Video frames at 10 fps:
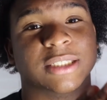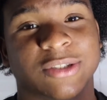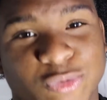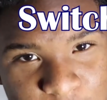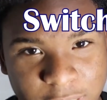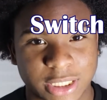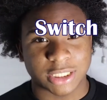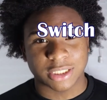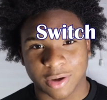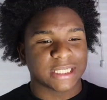switch.
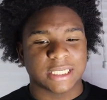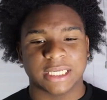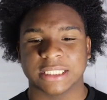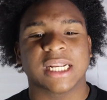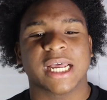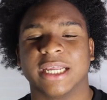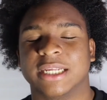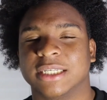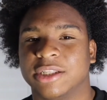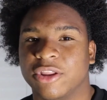It's
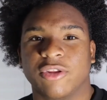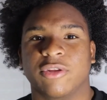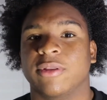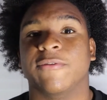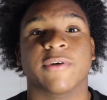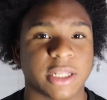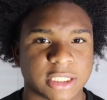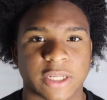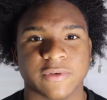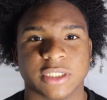like the fun
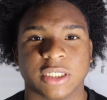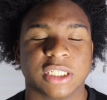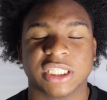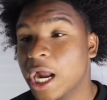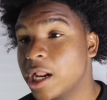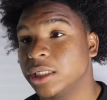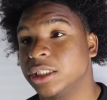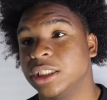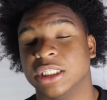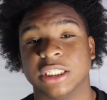stuff is here, the
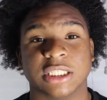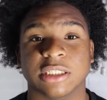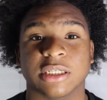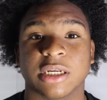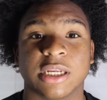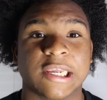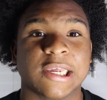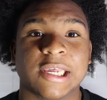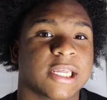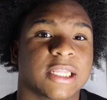challenges, the
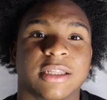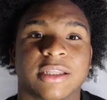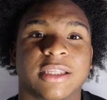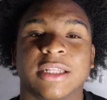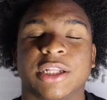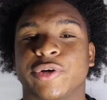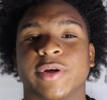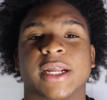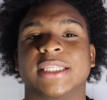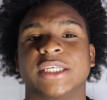
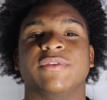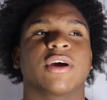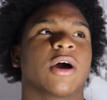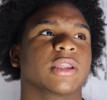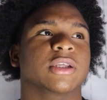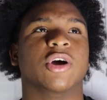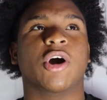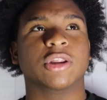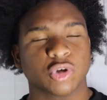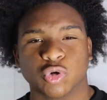creativity, all
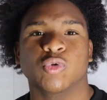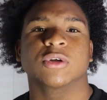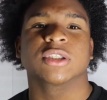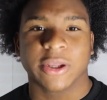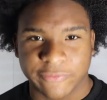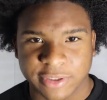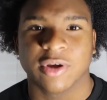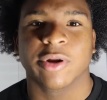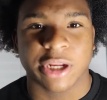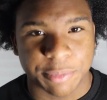the cool stuff is
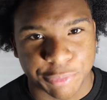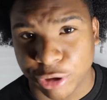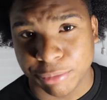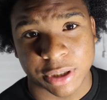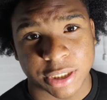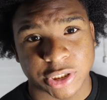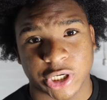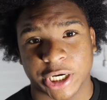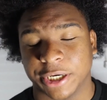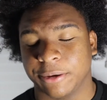on here pretty much.
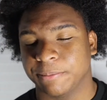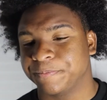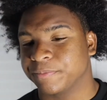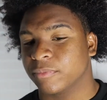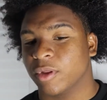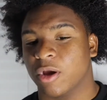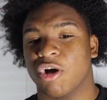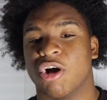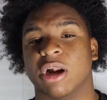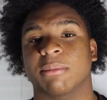All right,
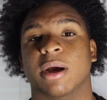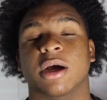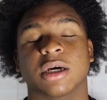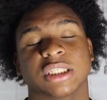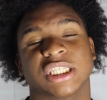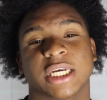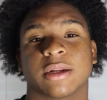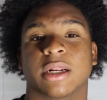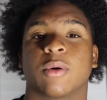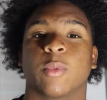on my other
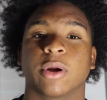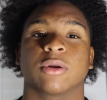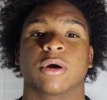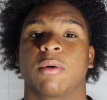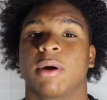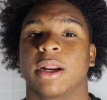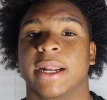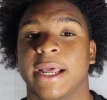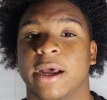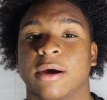channel that I'm working on right
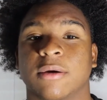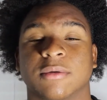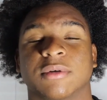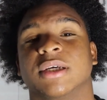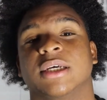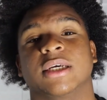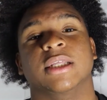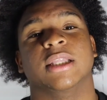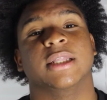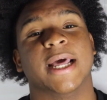now,
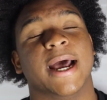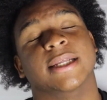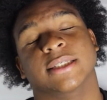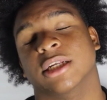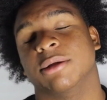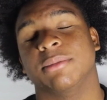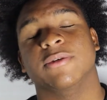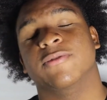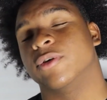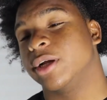that's gonna
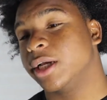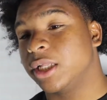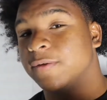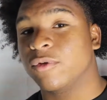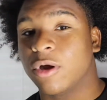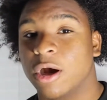be for any of you